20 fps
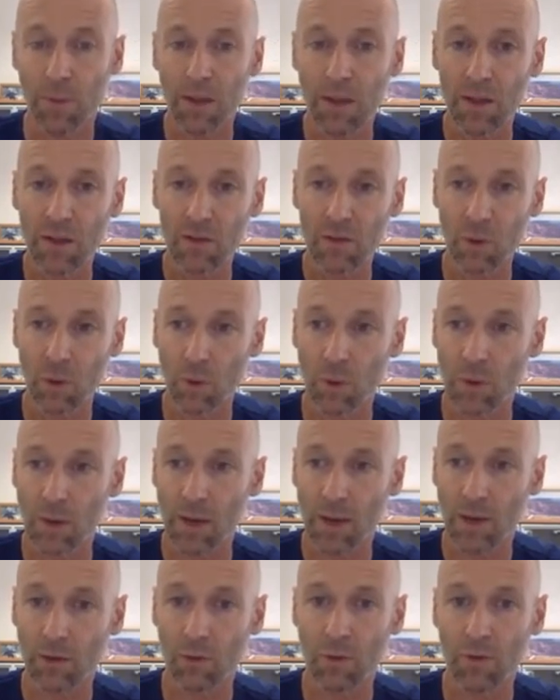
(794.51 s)
so I would like
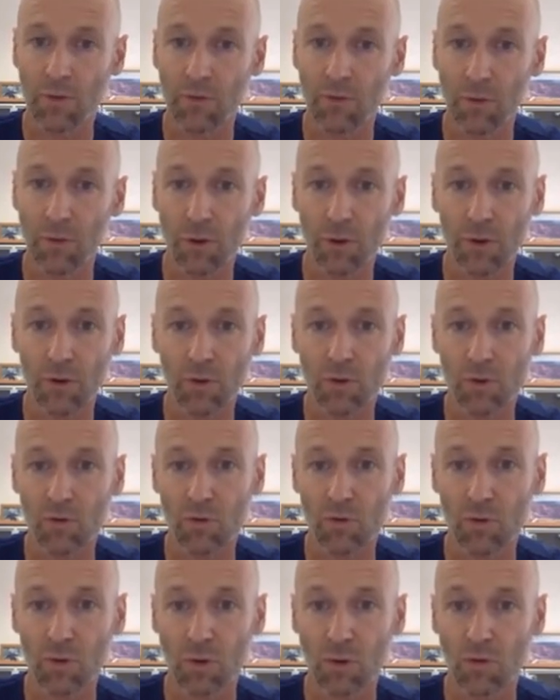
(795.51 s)
to refer you to
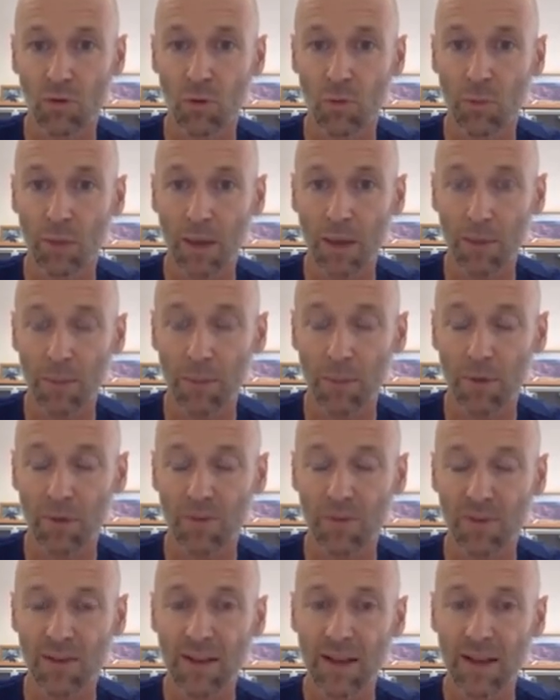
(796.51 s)
the 2 papers